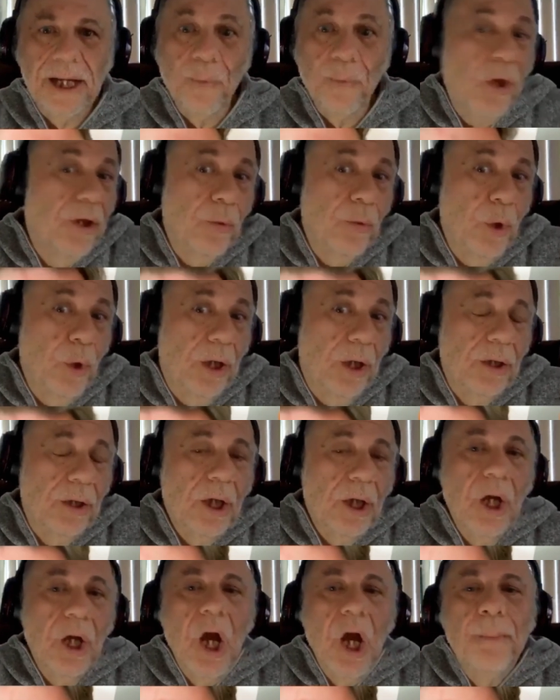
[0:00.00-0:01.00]
well,
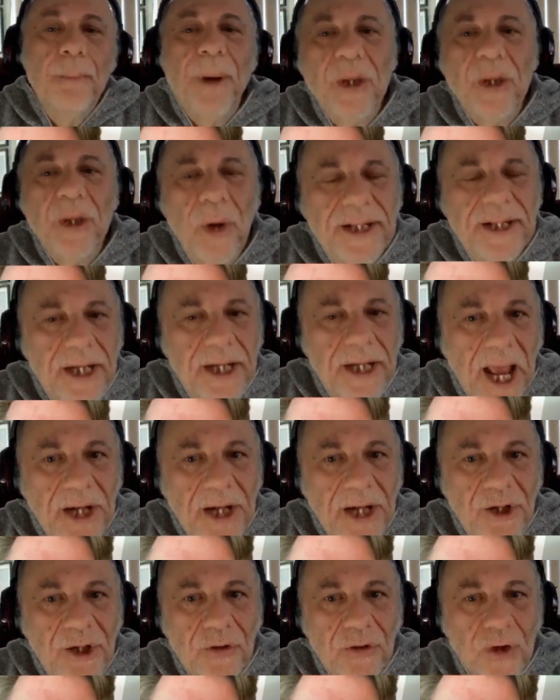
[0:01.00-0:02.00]
by the way, did
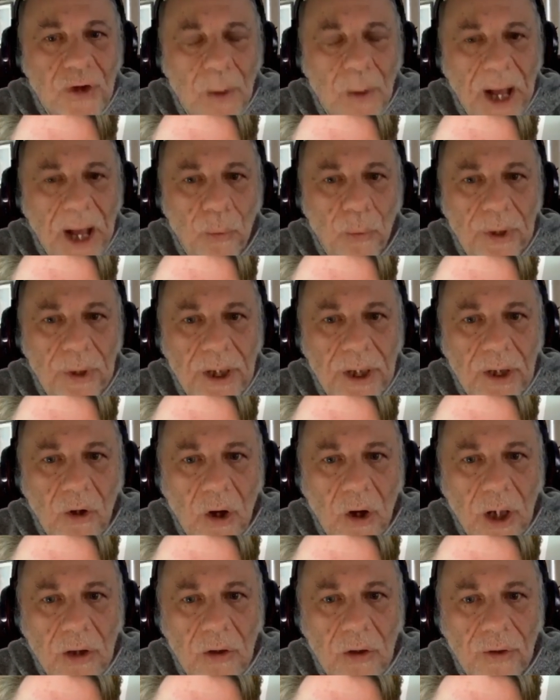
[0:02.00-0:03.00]
Hedges come out with an
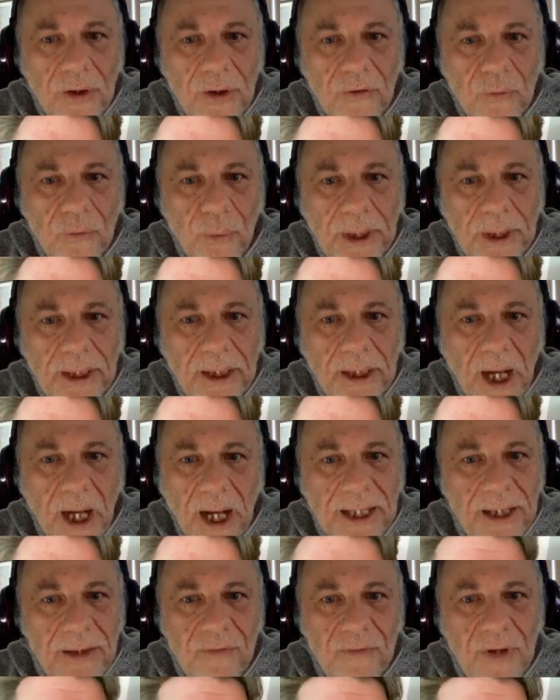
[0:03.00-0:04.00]
article this week? I
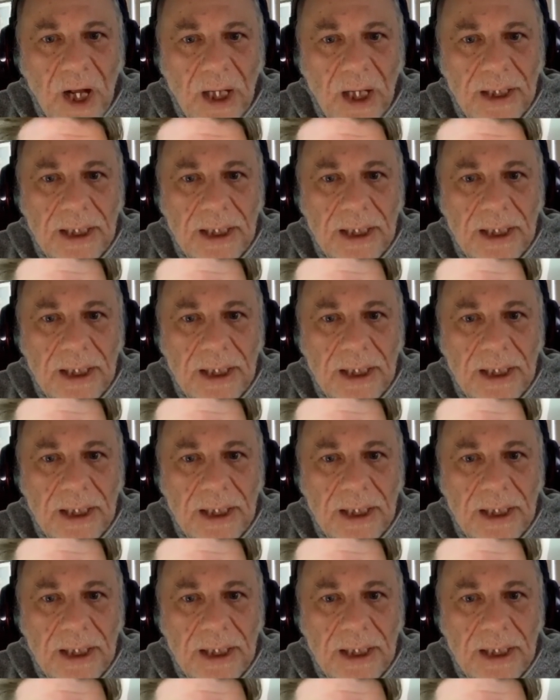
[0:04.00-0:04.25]
have not seen